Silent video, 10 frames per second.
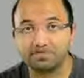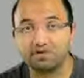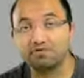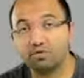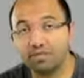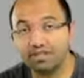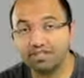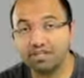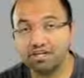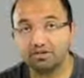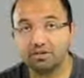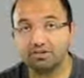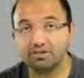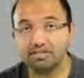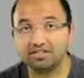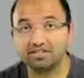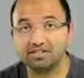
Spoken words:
For everyone else in the enterprise space,